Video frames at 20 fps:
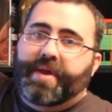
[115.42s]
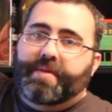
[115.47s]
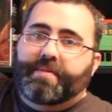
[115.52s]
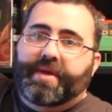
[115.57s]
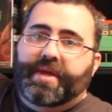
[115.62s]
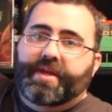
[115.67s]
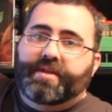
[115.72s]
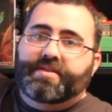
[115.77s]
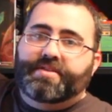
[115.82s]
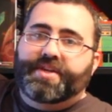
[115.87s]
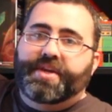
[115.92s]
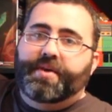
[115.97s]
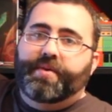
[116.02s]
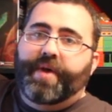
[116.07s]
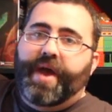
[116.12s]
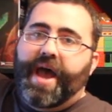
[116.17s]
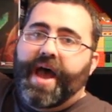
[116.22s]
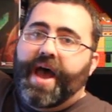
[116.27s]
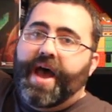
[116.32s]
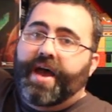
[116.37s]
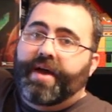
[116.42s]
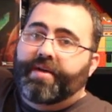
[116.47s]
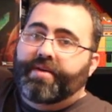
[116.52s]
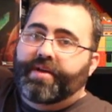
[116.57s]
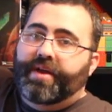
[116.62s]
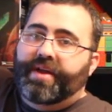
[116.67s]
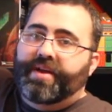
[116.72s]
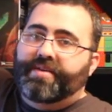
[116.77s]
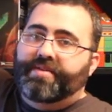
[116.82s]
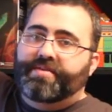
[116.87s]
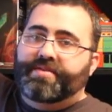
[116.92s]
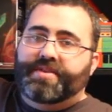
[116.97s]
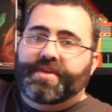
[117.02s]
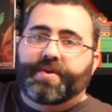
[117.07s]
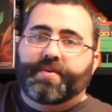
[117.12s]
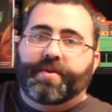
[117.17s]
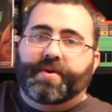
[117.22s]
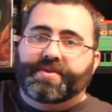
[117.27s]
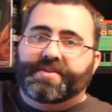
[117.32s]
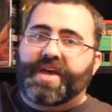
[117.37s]
maybe two high and
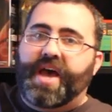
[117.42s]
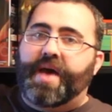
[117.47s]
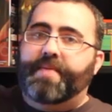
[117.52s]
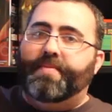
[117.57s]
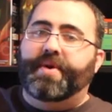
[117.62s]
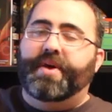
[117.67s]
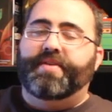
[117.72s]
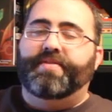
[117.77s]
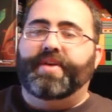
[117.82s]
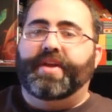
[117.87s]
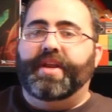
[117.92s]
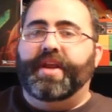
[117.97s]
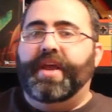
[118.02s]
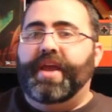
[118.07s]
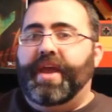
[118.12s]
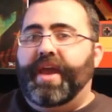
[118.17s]
two on top of it.